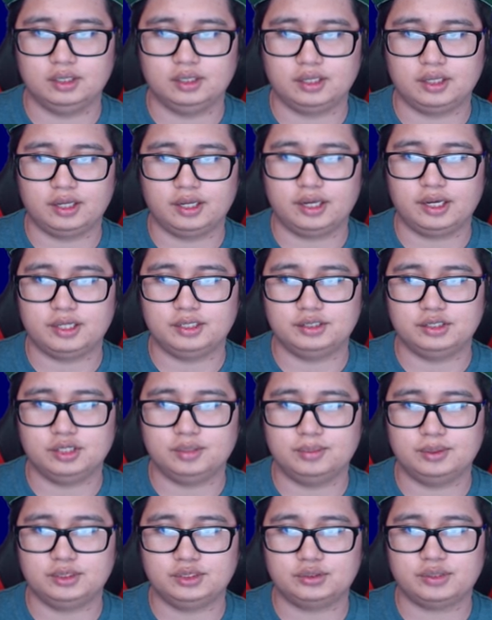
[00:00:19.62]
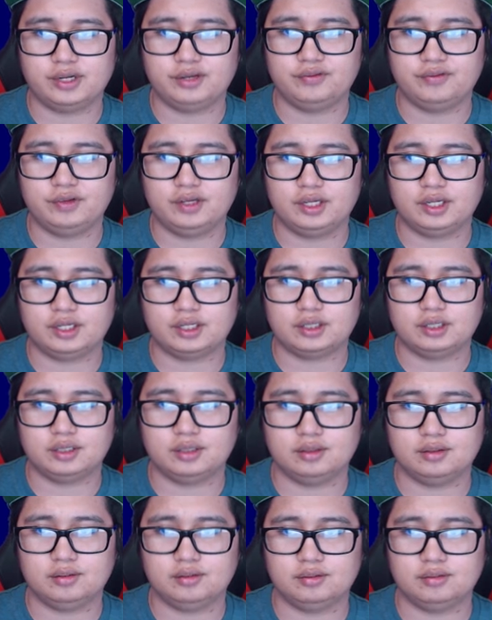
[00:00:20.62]
get Double Strafing,
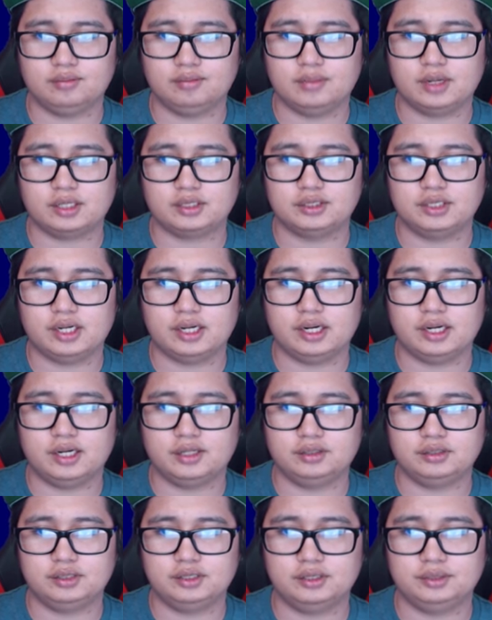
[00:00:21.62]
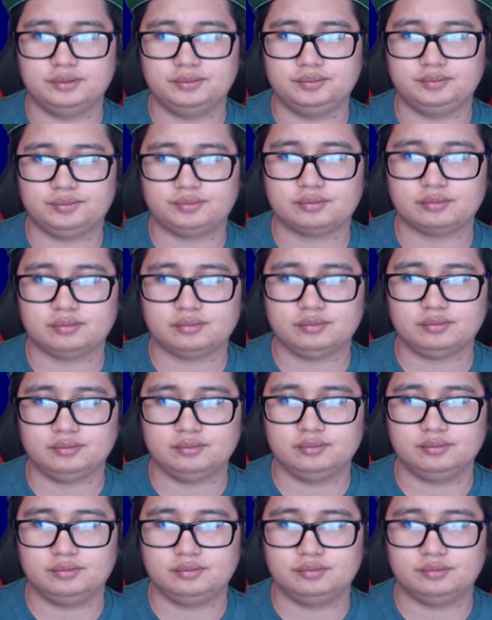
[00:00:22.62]
max that out,
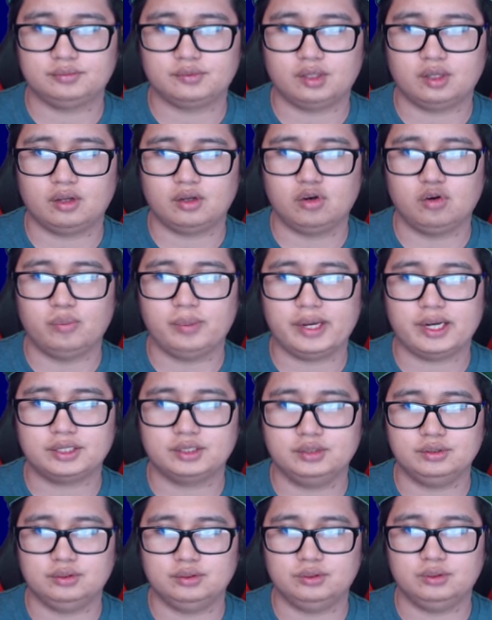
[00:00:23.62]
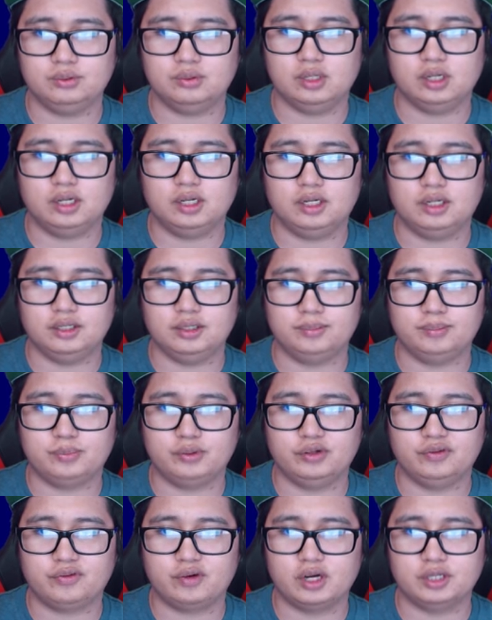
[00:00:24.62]
go back to uh,
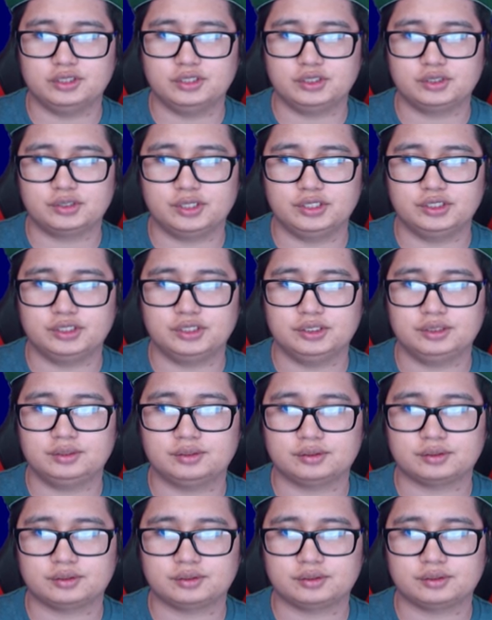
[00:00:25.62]
Improve Concentration,